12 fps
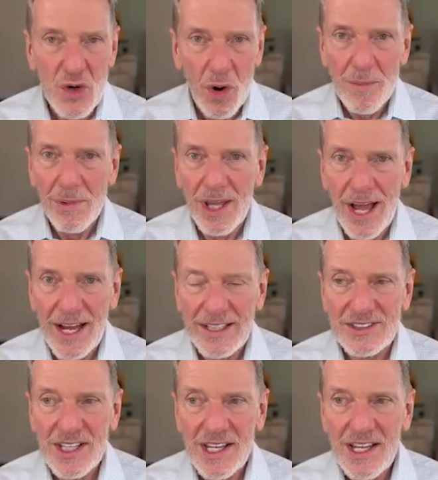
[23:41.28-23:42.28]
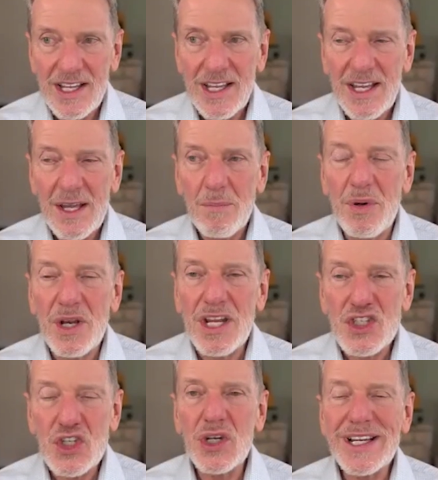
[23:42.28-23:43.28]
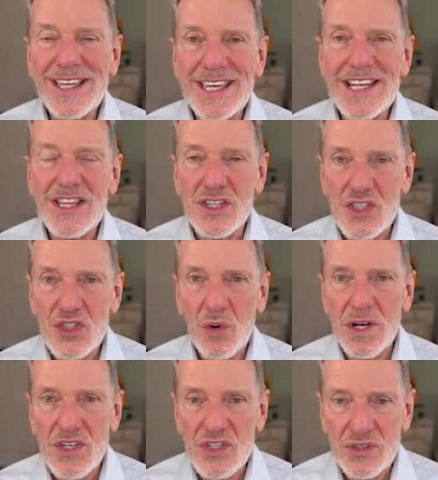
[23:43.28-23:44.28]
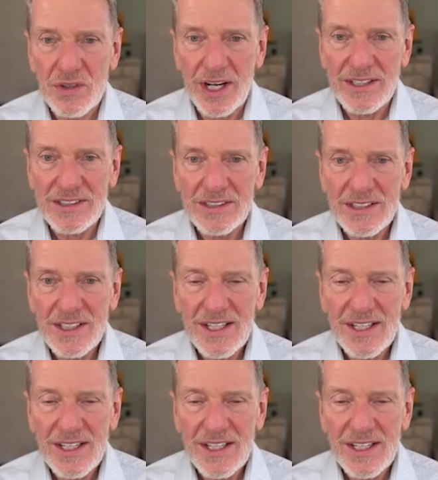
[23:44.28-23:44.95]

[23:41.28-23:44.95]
normalized, but it took getting the story straight